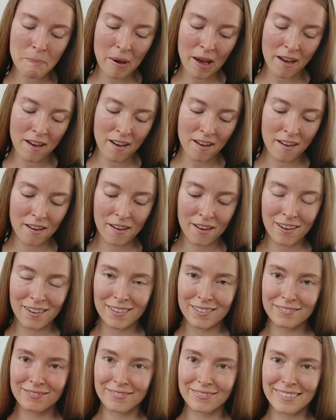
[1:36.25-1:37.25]
but
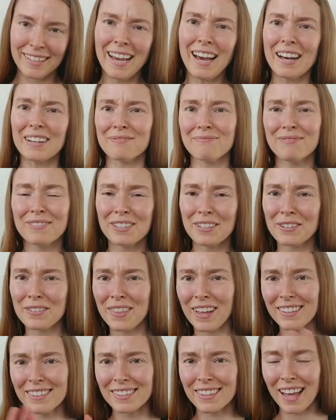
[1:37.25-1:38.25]
uh, yeah. So
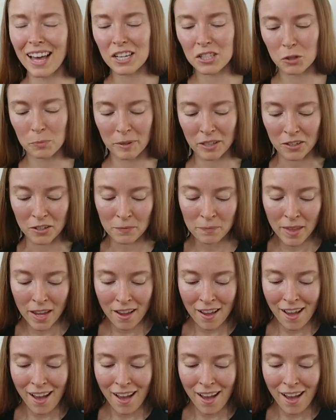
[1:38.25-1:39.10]
that's that spiel.